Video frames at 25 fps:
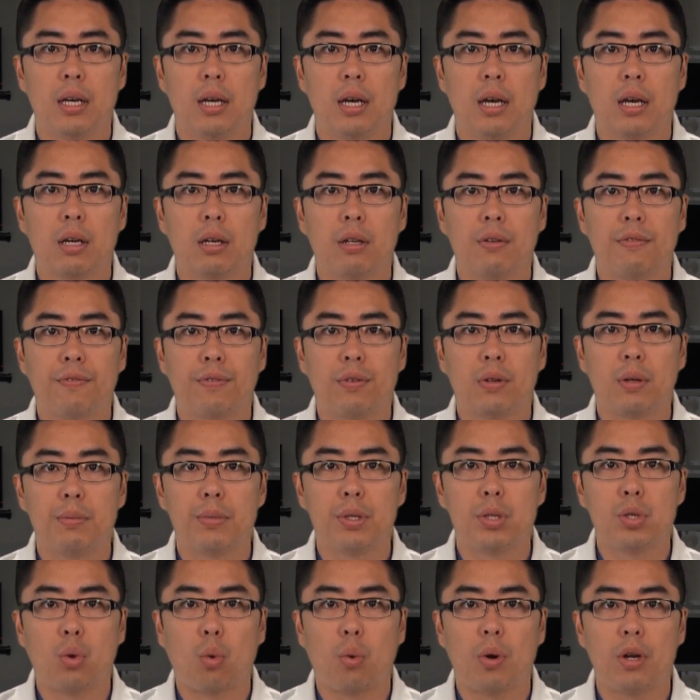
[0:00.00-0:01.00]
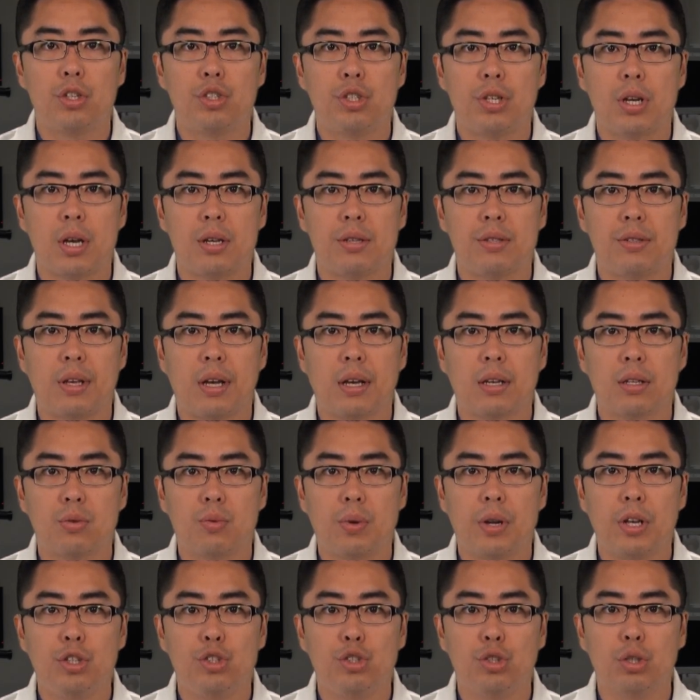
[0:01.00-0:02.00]
a confirmatory chest
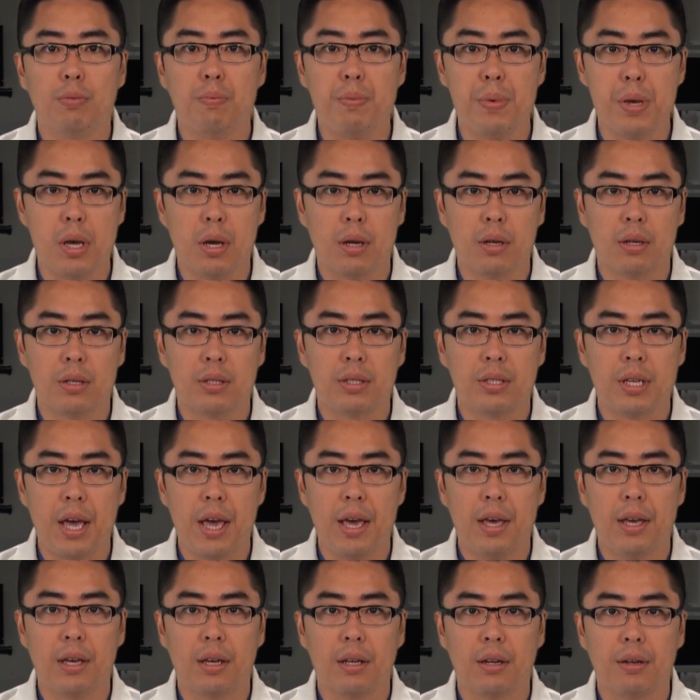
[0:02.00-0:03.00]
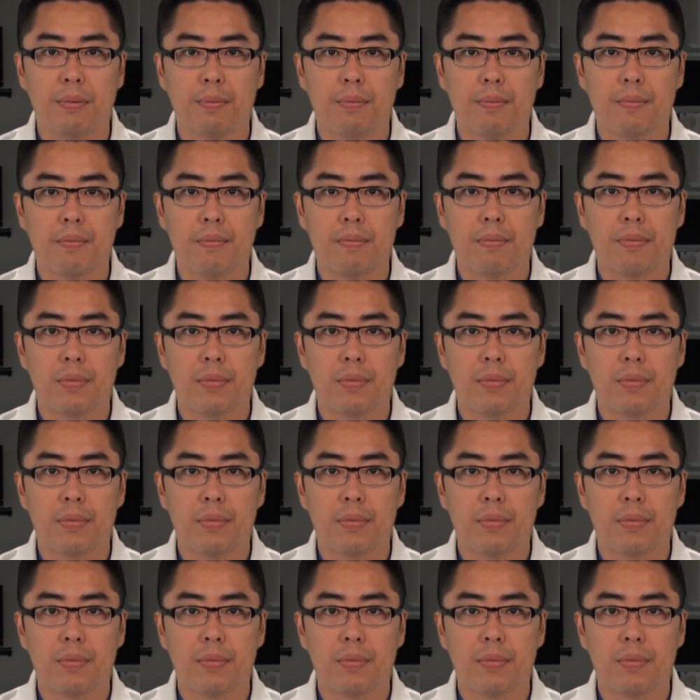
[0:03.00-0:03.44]
x-ray should be undertaken.